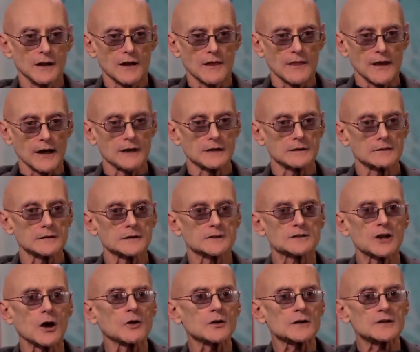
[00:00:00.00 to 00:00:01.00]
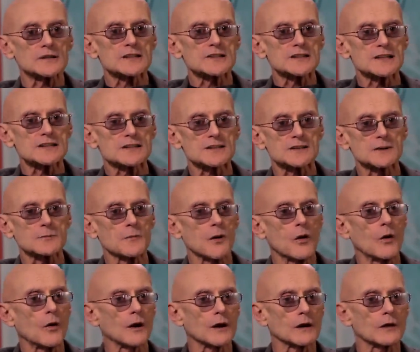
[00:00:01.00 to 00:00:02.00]
the total system
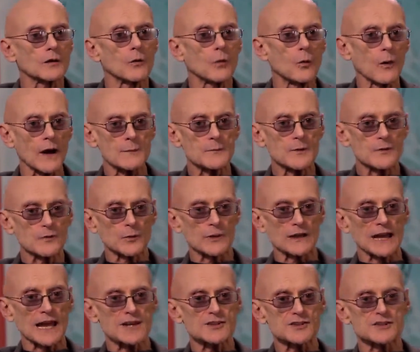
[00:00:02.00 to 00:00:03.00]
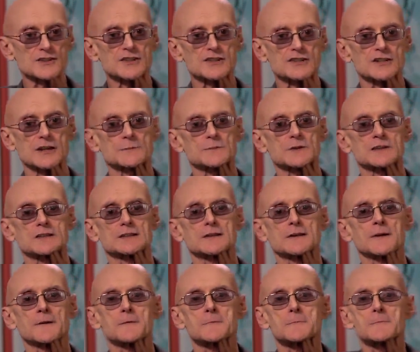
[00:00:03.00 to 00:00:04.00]
or web of relationships
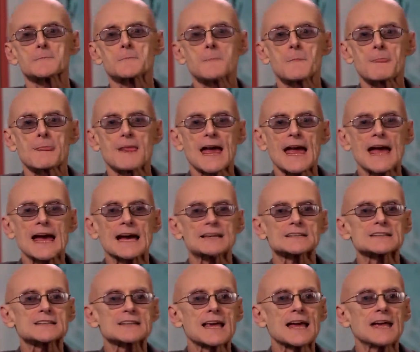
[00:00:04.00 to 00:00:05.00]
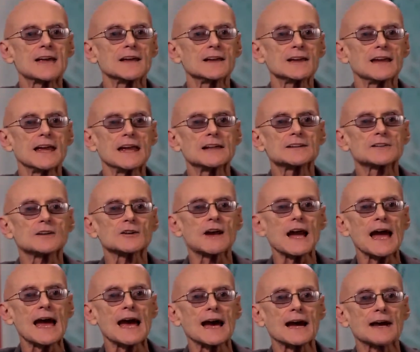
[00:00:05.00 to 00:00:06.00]
as they
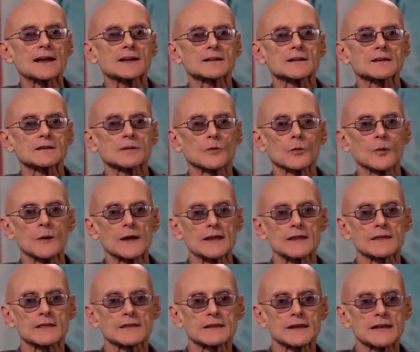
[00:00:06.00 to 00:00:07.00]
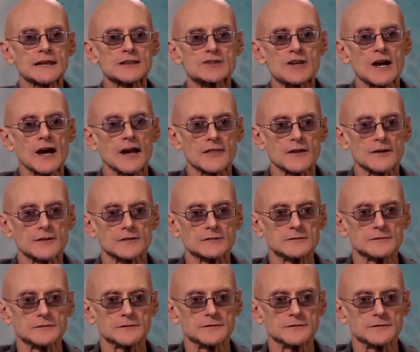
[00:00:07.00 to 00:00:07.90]
interact with each other.